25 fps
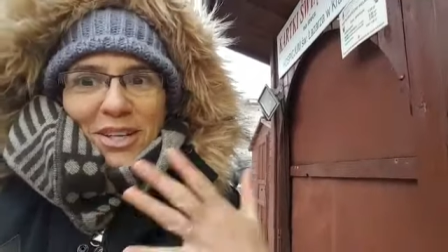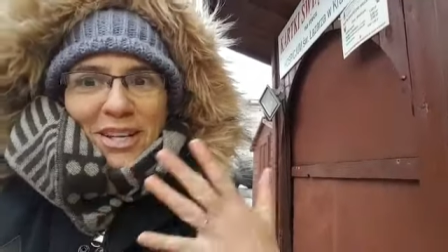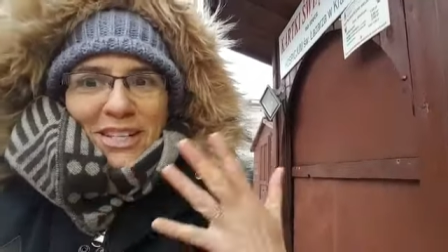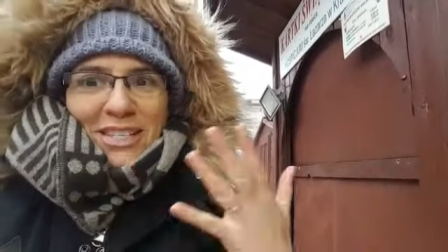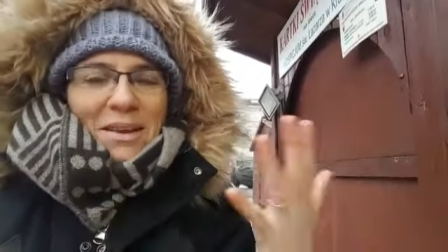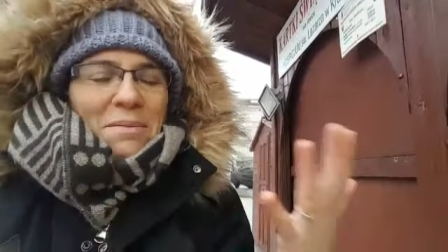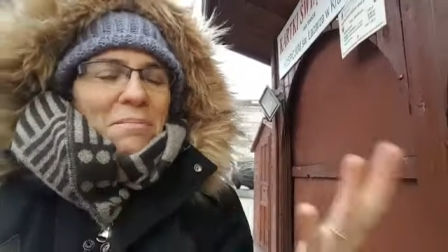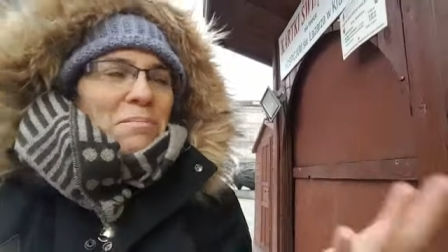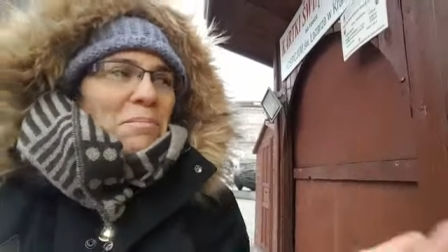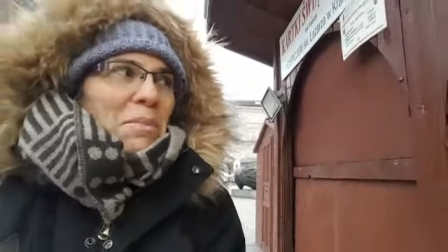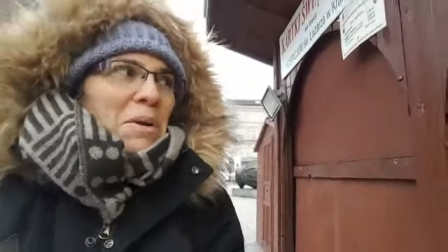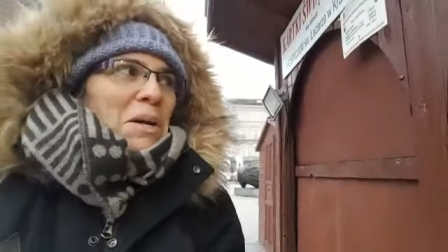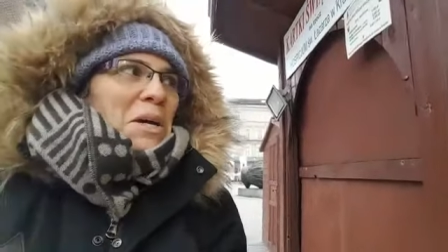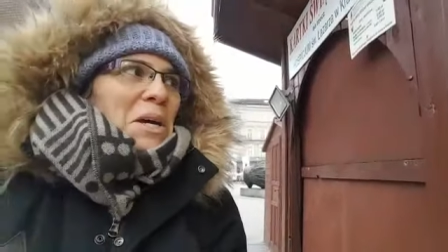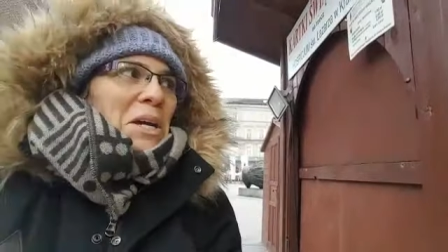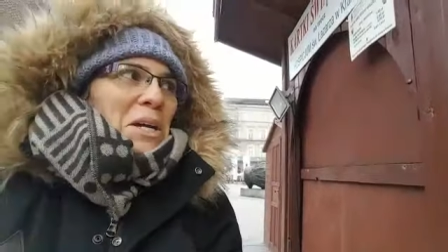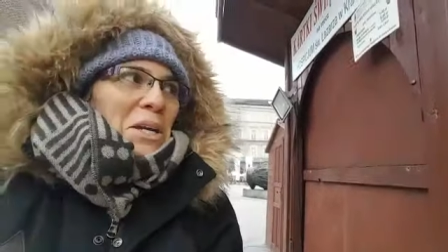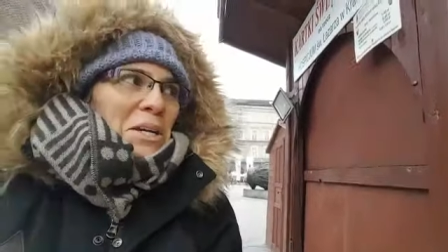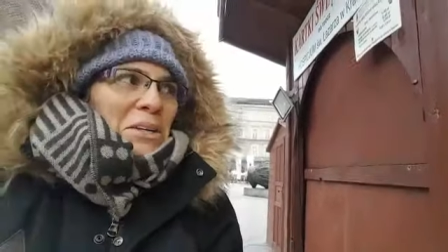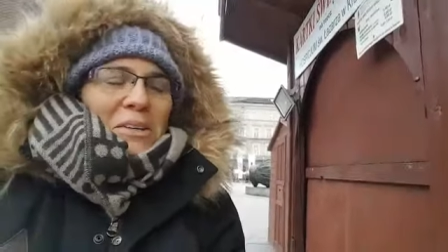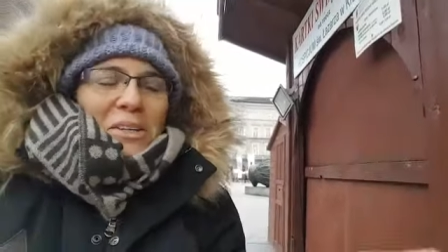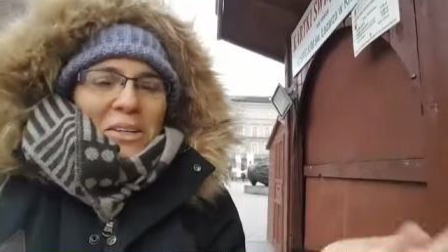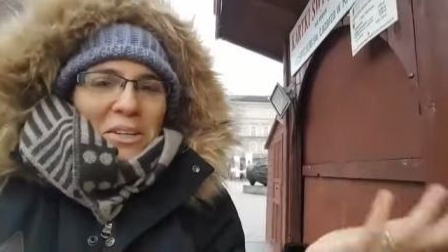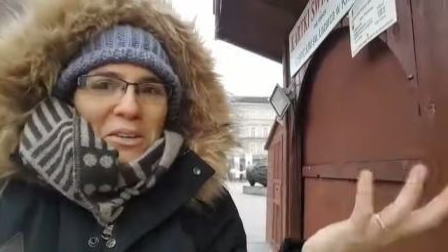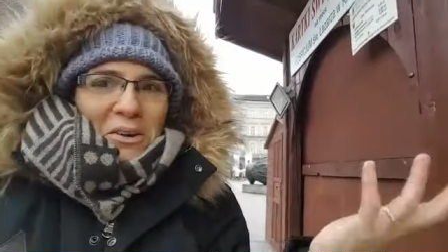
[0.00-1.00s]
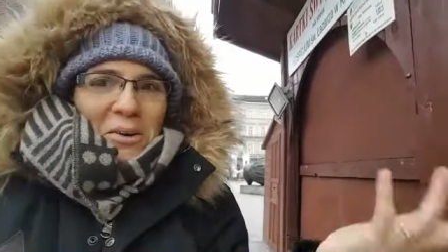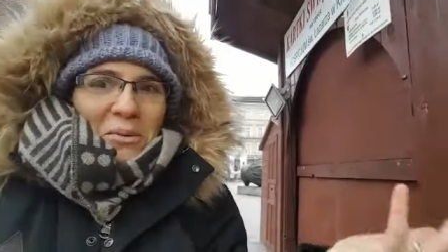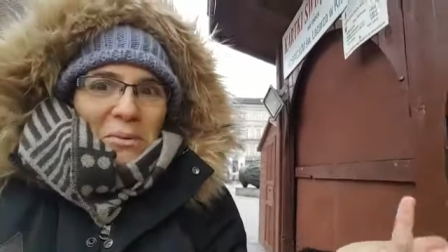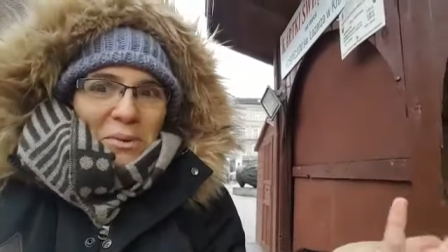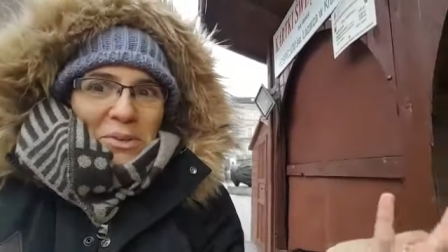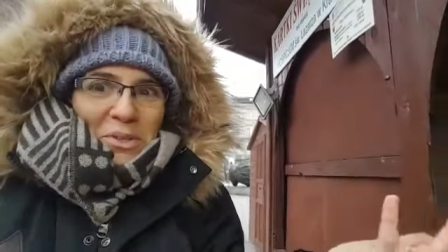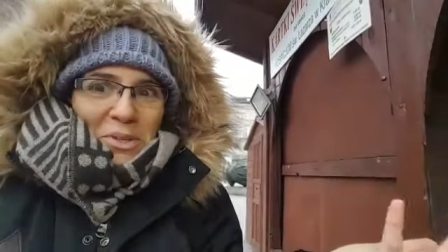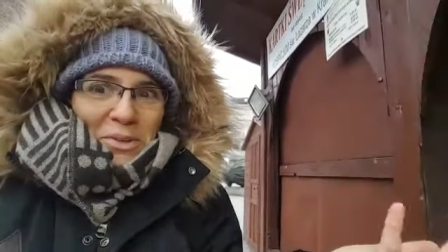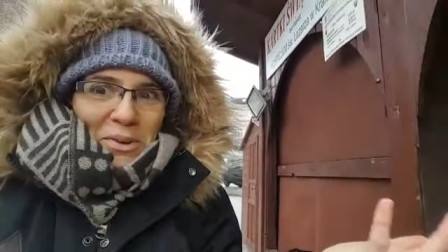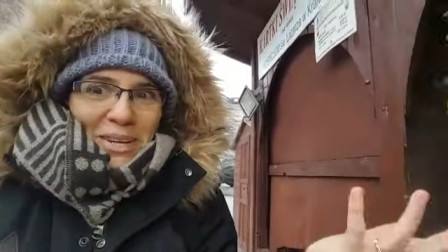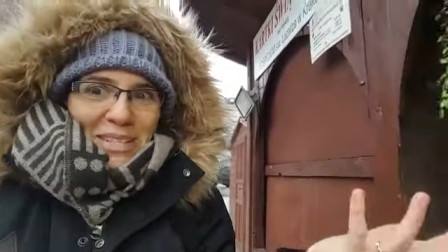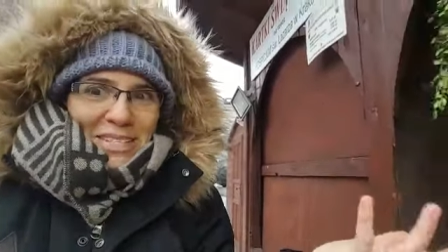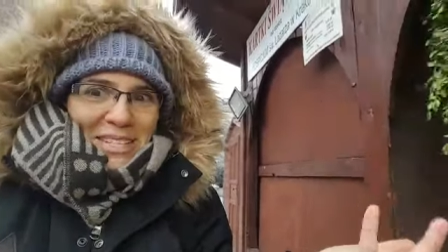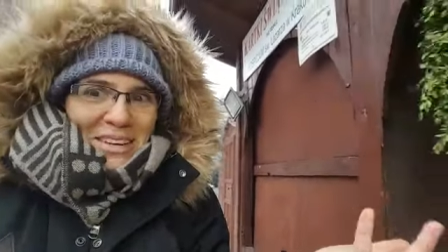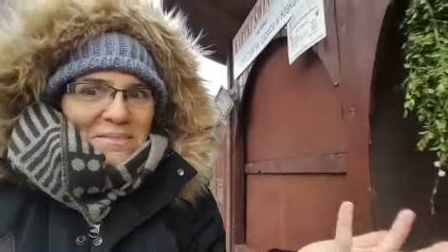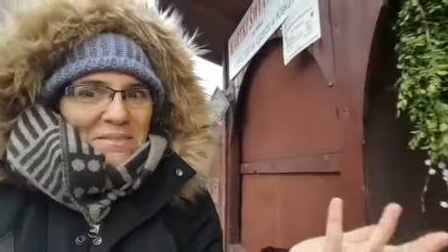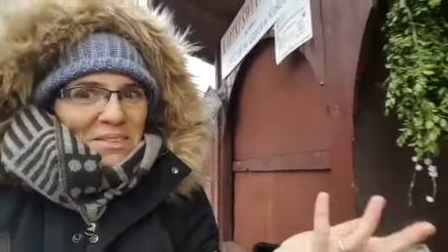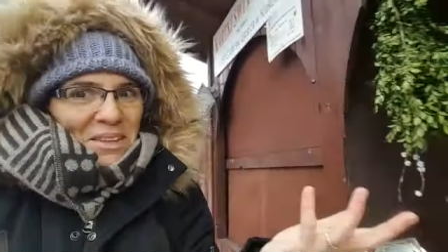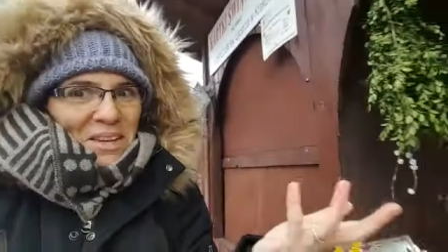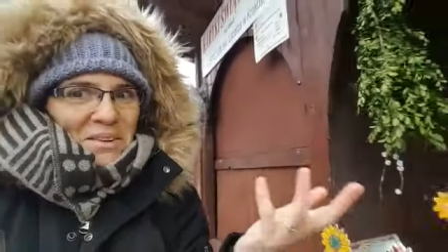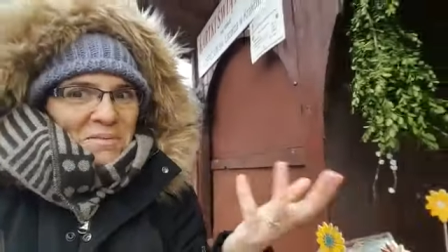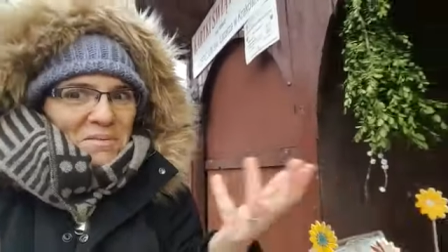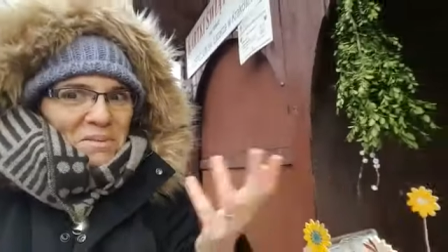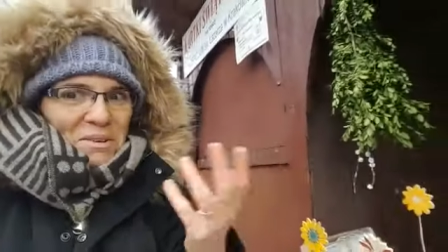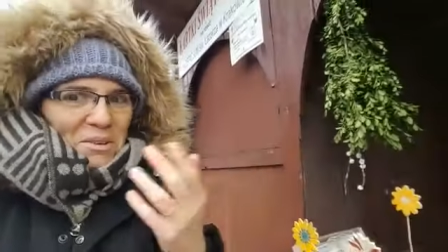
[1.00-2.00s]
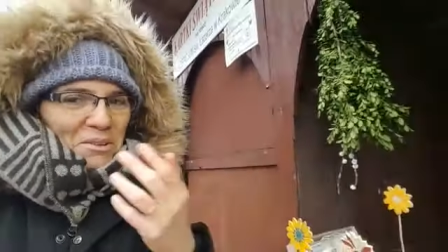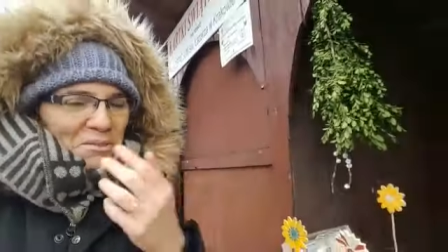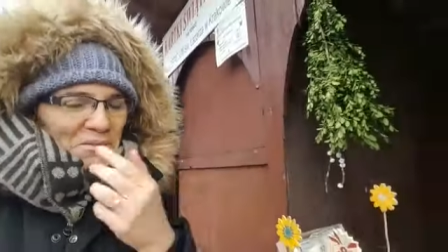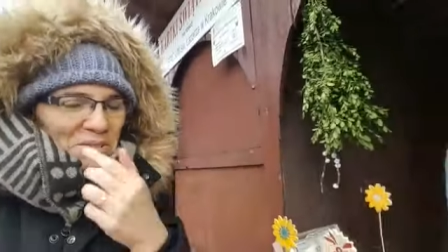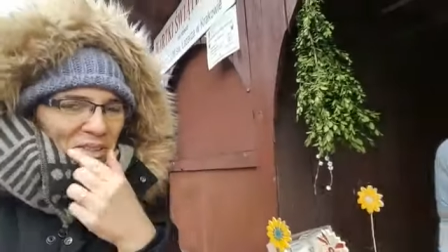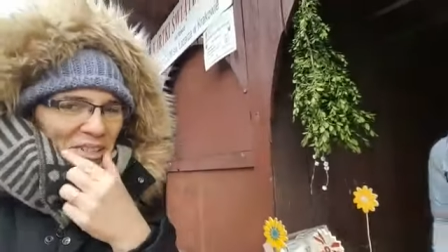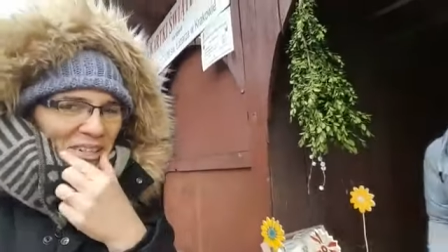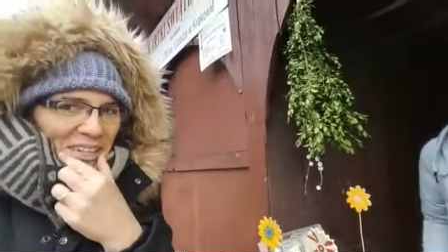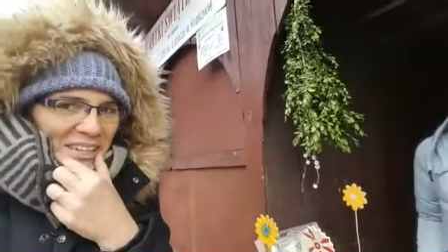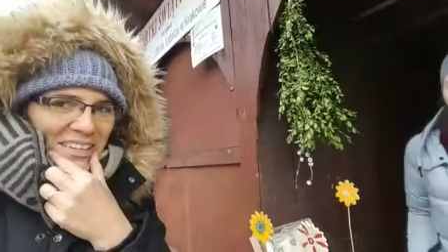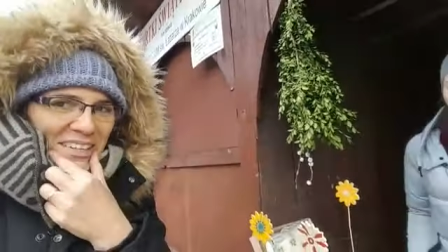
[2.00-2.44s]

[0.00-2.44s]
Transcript: because i'm you know we're doing something beautiful